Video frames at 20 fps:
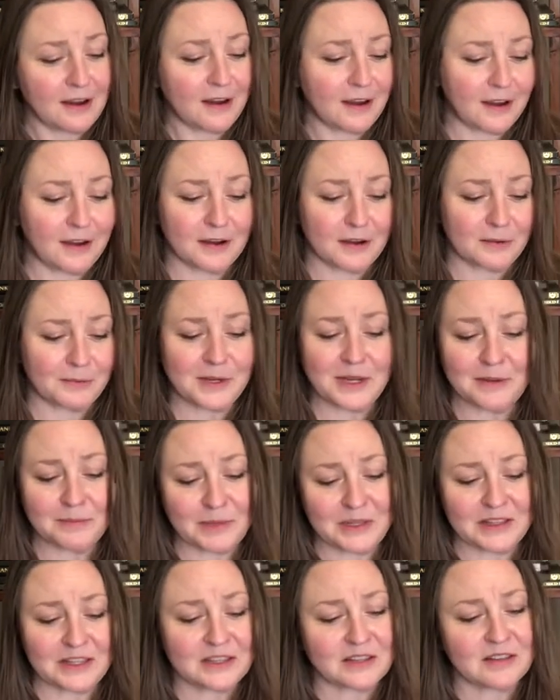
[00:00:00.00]
Um,
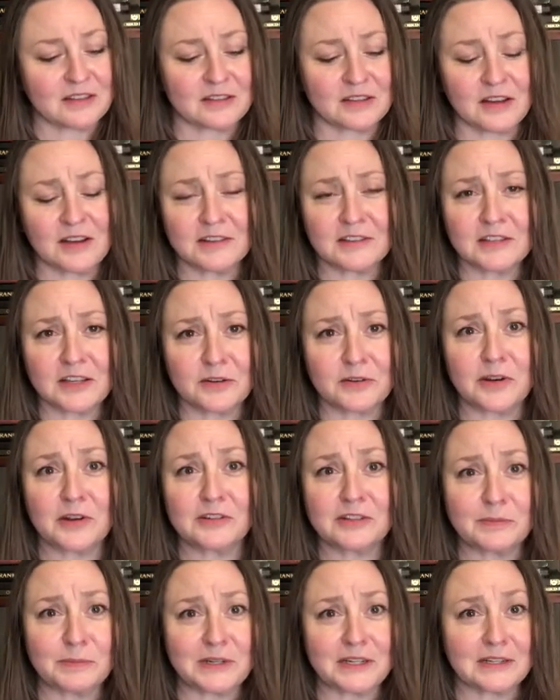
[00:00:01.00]
but this is also going
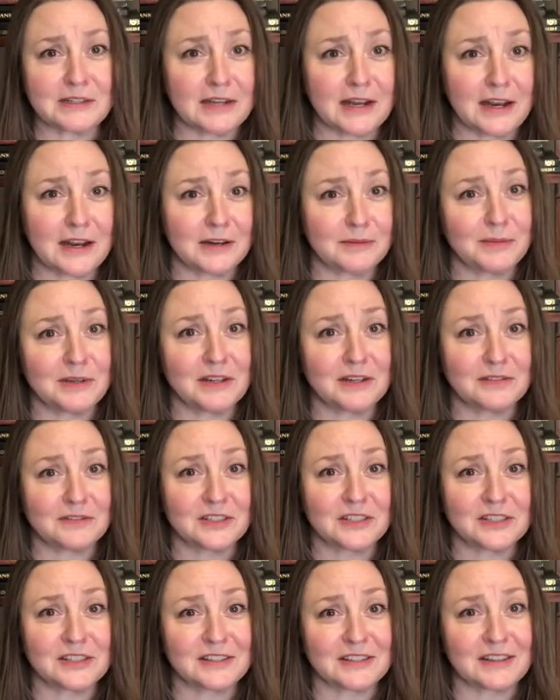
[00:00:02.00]
to be a time of
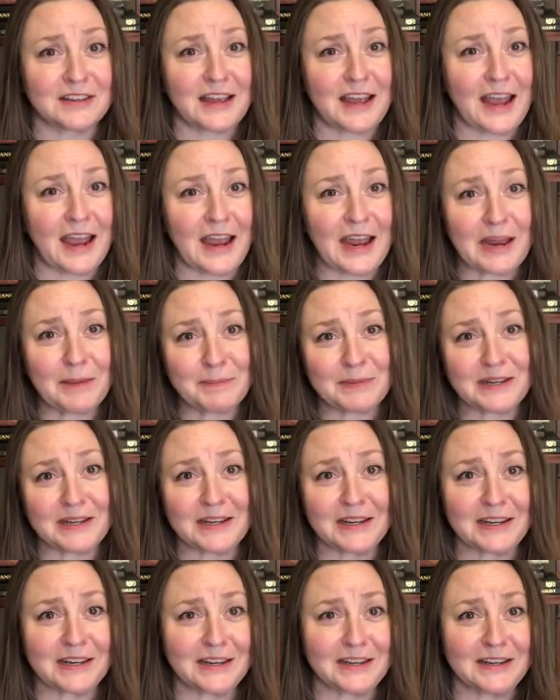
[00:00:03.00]
just
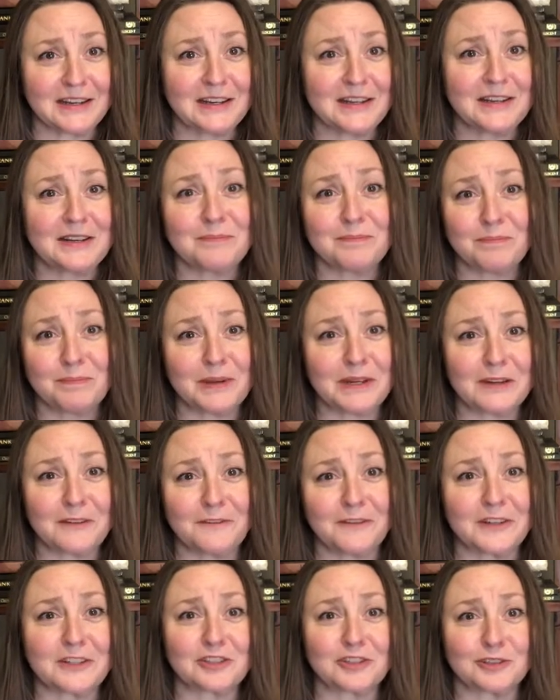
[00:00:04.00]
happy,
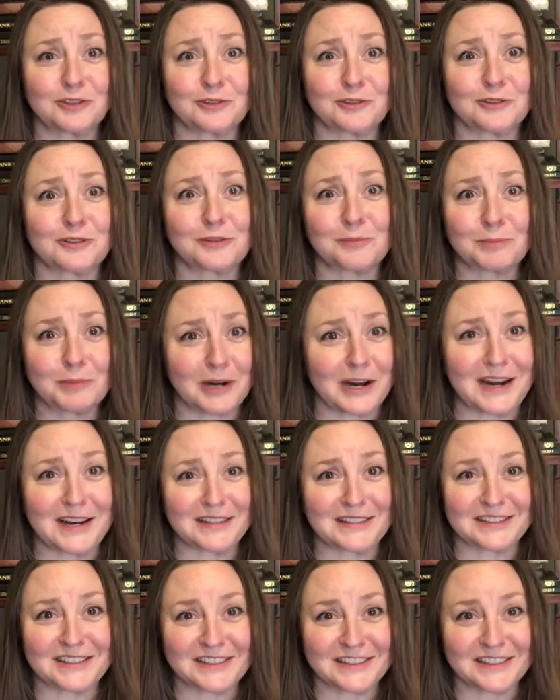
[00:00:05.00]
beneficial
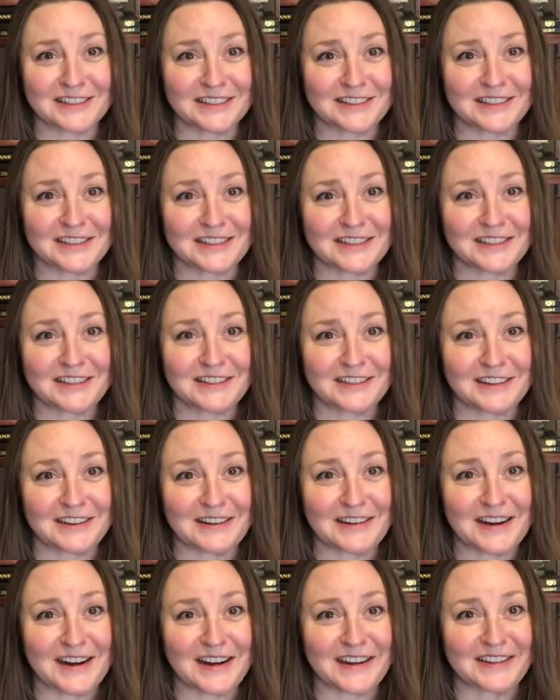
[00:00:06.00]
surprises. All
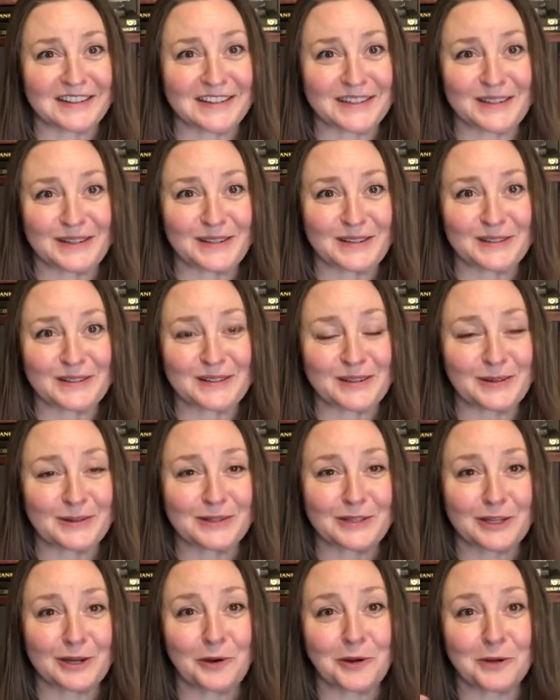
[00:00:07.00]
right. So
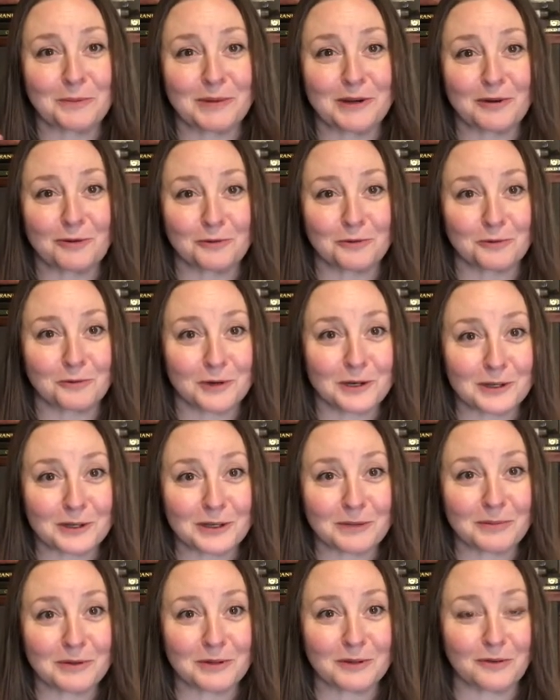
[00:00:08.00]
it's going to be a really
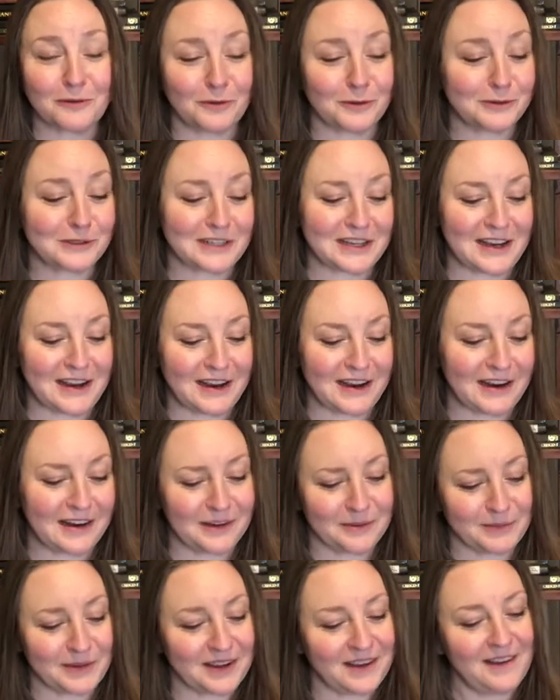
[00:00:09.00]
beautiful
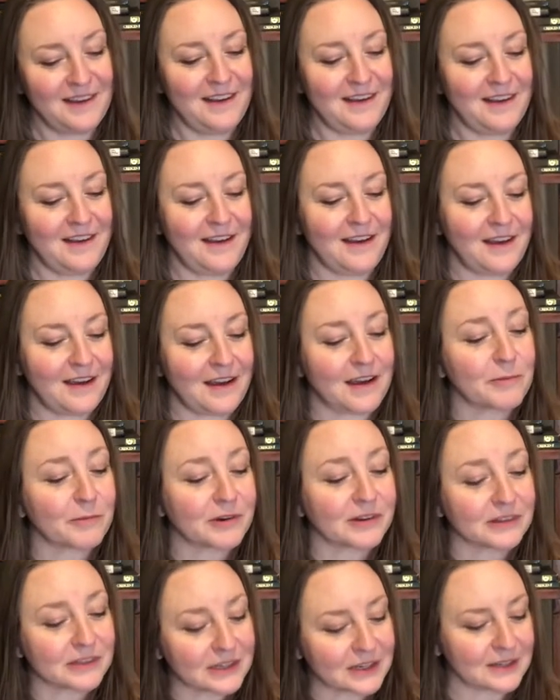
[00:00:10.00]
time. I'm
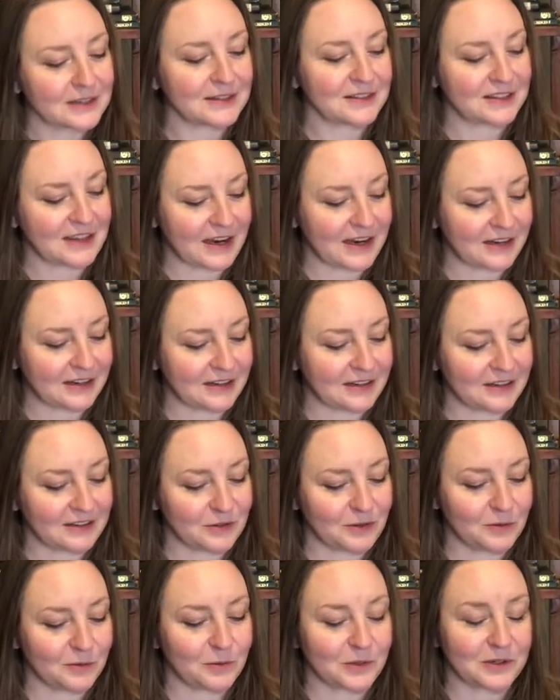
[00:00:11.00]
really
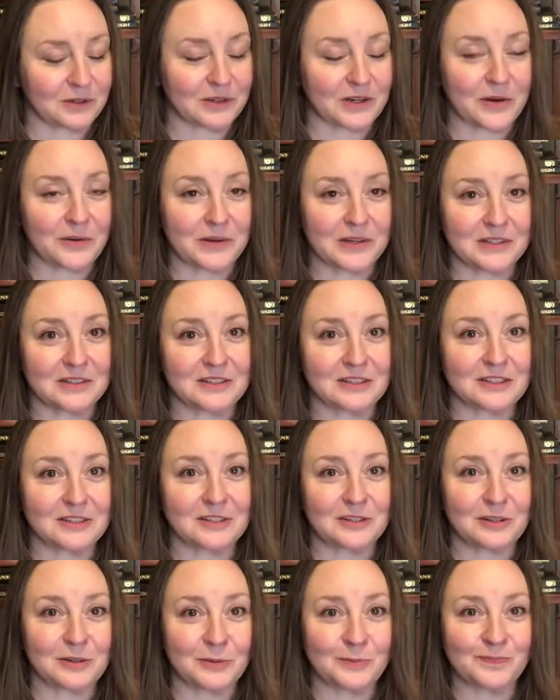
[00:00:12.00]
excited. We're going
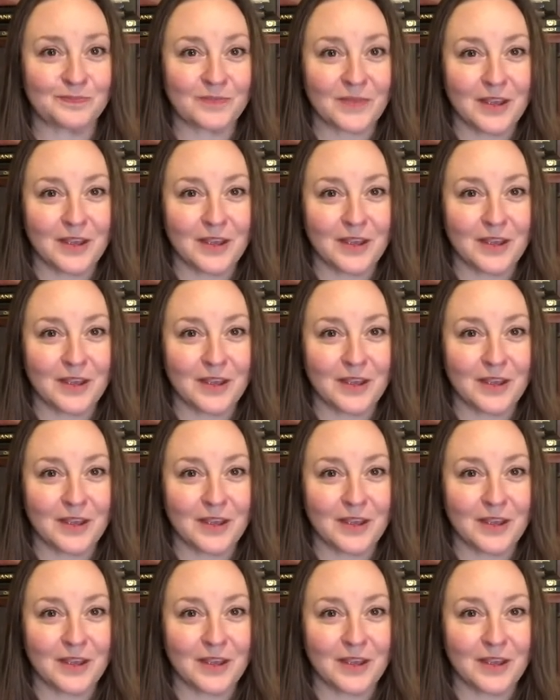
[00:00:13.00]
to